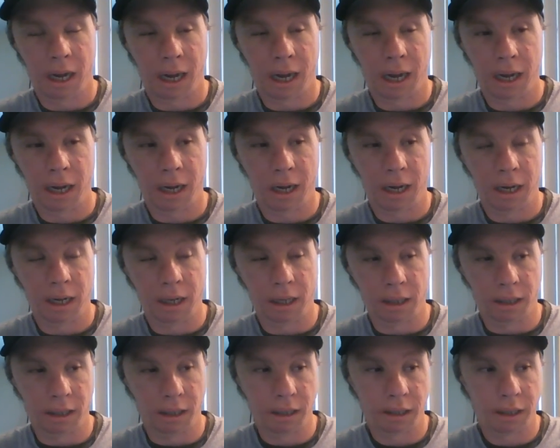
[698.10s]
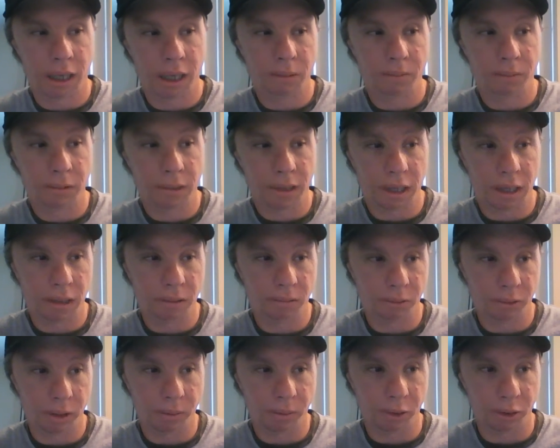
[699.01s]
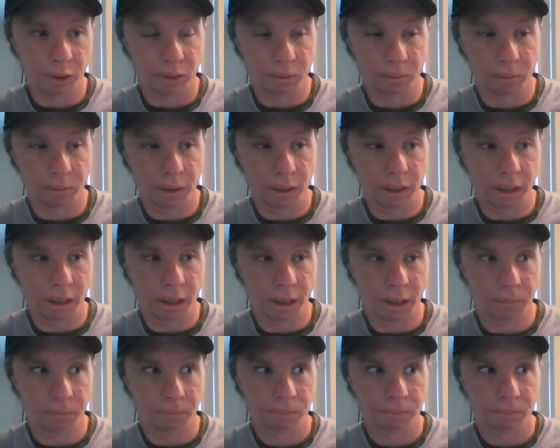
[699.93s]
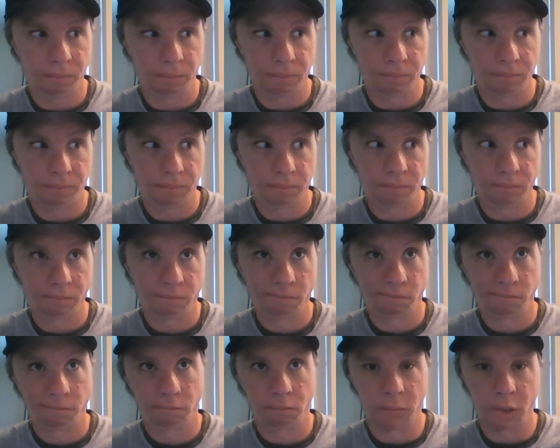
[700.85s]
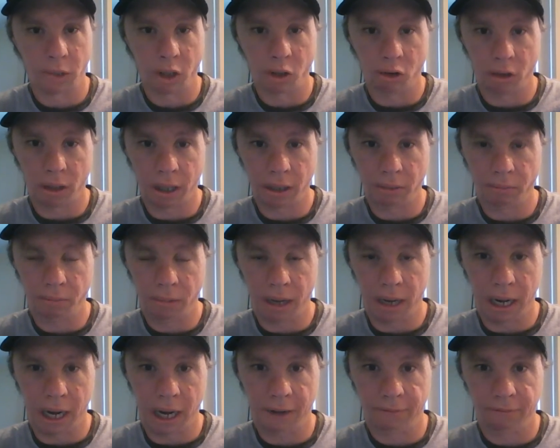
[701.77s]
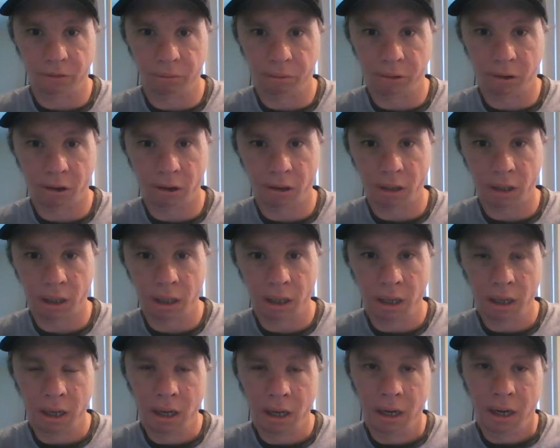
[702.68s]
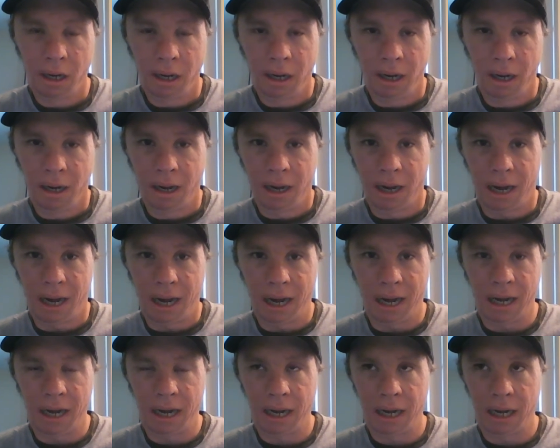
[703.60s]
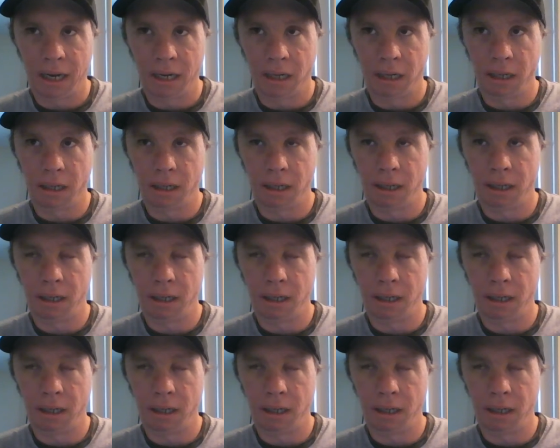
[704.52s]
and Comic Con was supposed to be sort of like my after party, and